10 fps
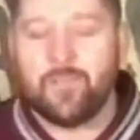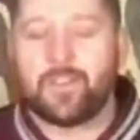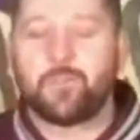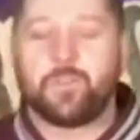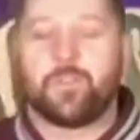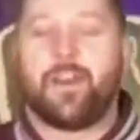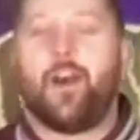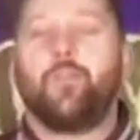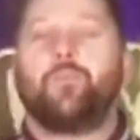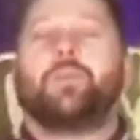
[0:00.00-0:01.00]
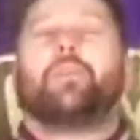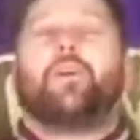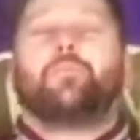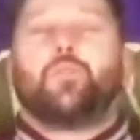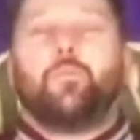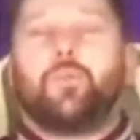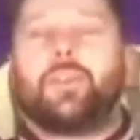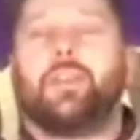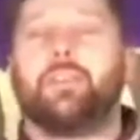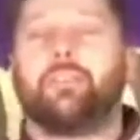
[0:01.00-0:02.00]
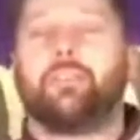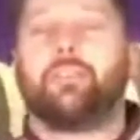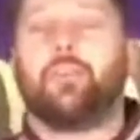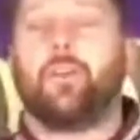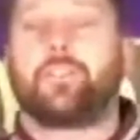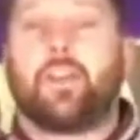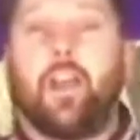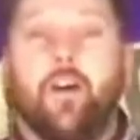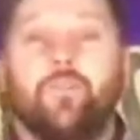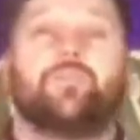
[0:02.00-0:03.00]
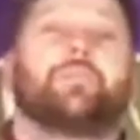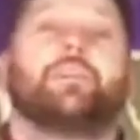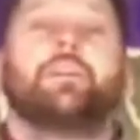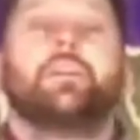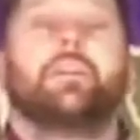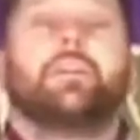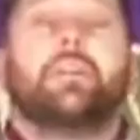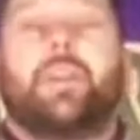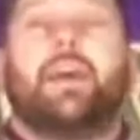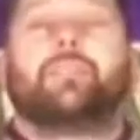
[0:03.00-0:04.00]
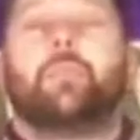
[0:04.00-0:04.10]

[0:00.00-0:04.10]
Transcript: As we do that, open your arms up, but keep your eyes closed if you can.